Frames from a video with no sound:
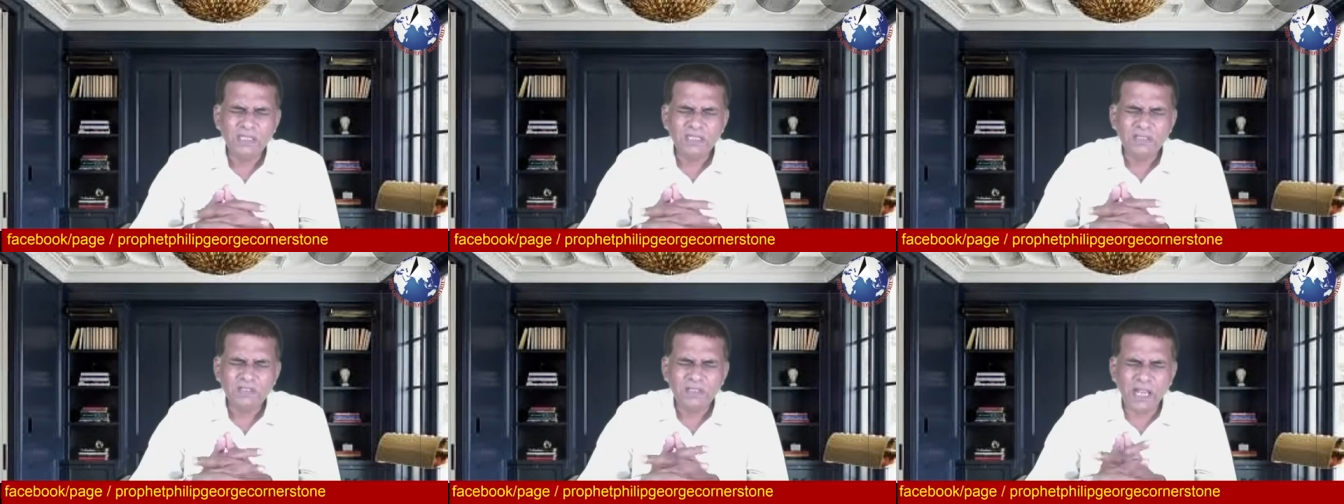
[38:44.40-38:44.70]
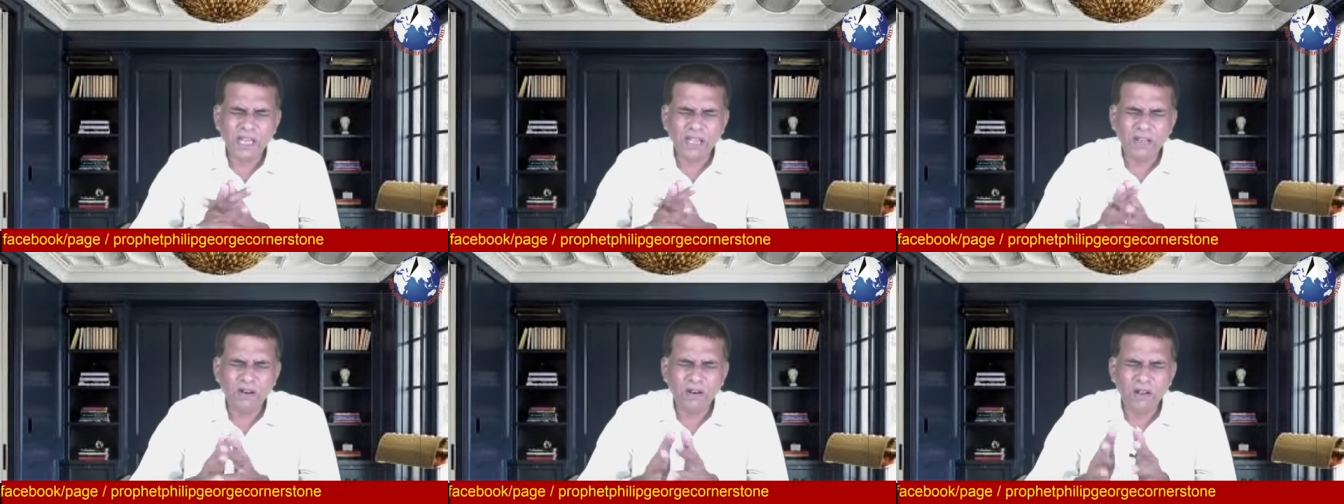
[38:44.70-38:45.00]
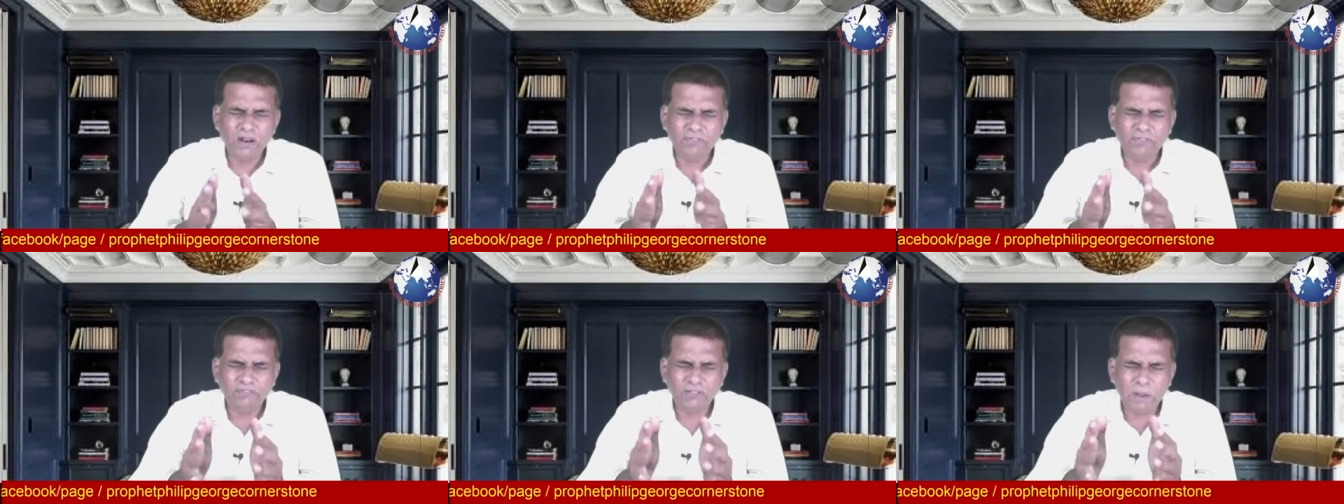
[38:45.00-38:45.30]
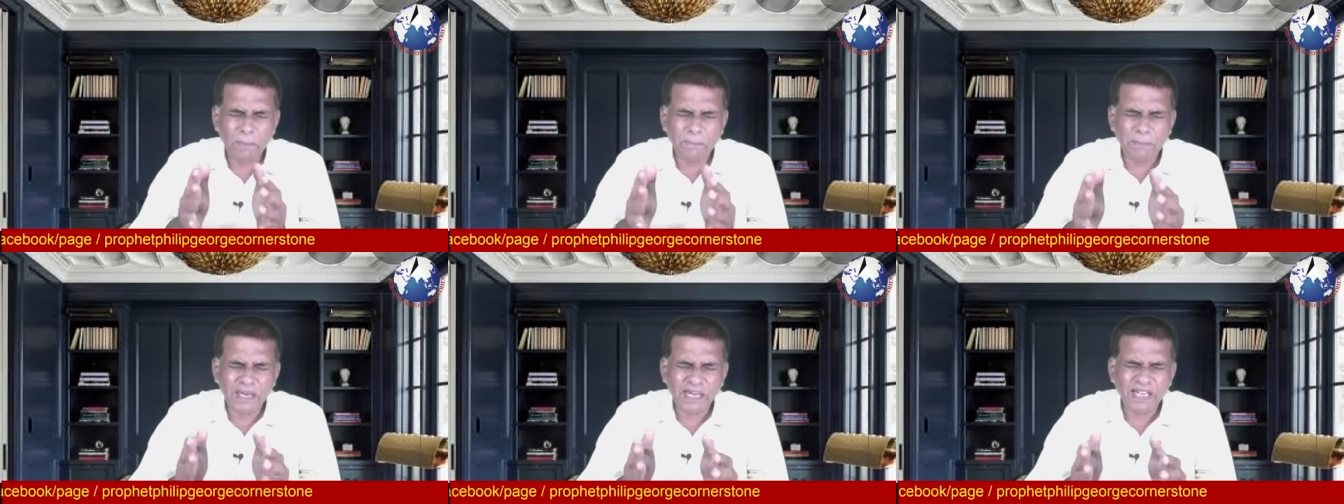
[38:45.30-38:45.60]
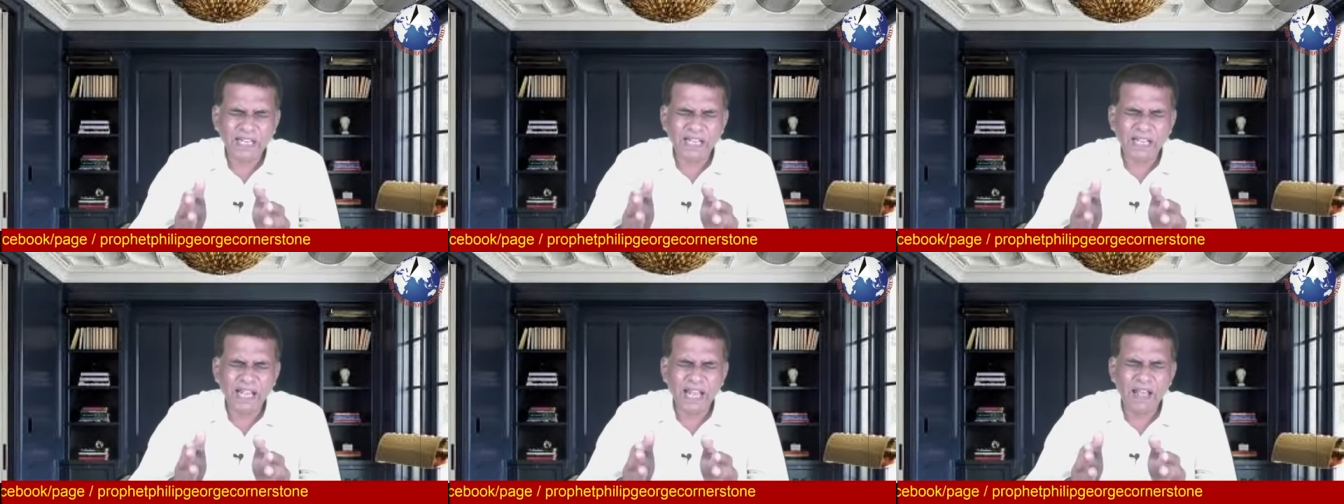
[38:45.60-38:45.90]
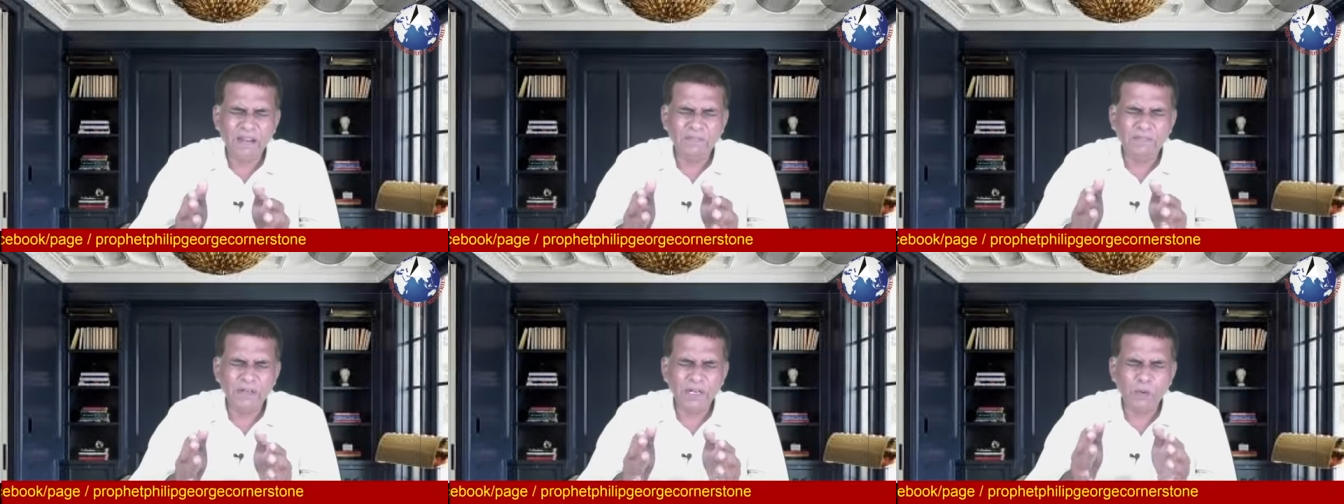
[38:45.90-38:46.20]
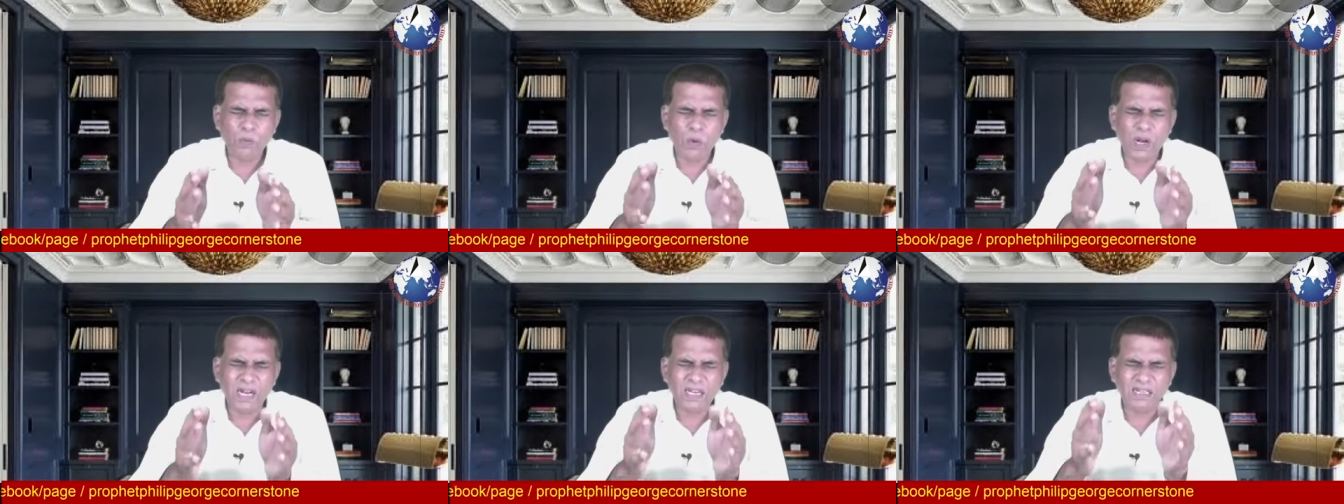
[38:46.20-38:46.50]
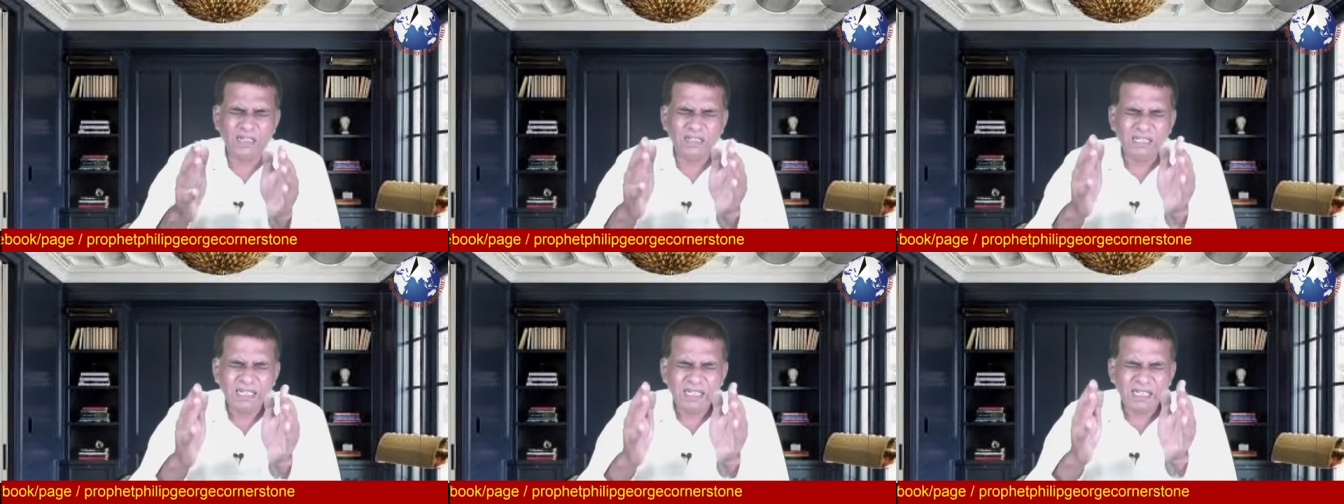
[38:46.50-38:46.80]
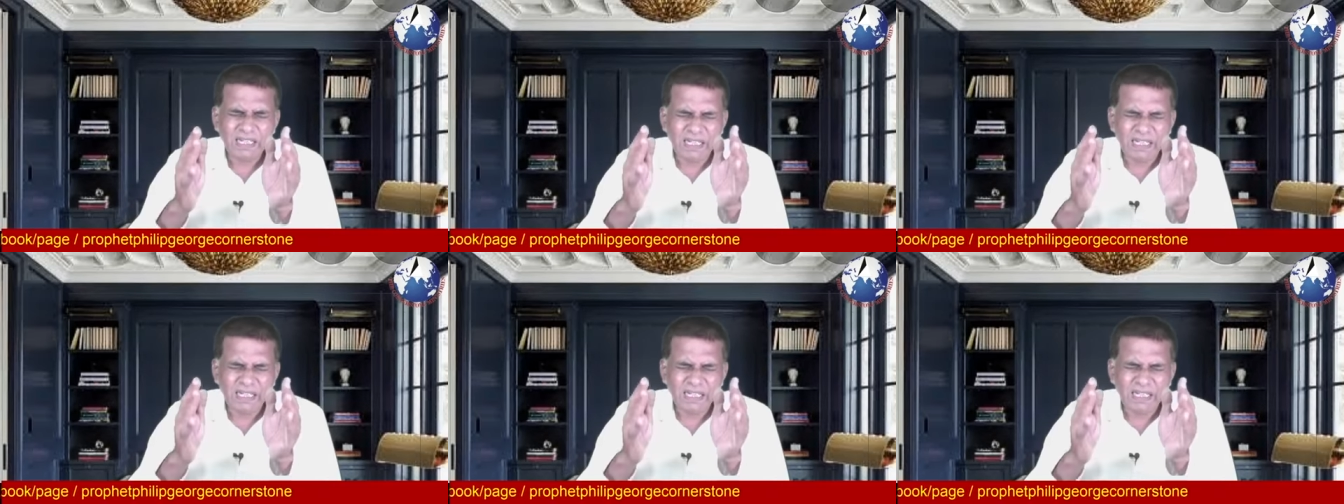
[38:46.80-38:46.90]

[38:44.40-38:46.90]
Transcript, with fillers: Thank you, Lord, for bringing everyone.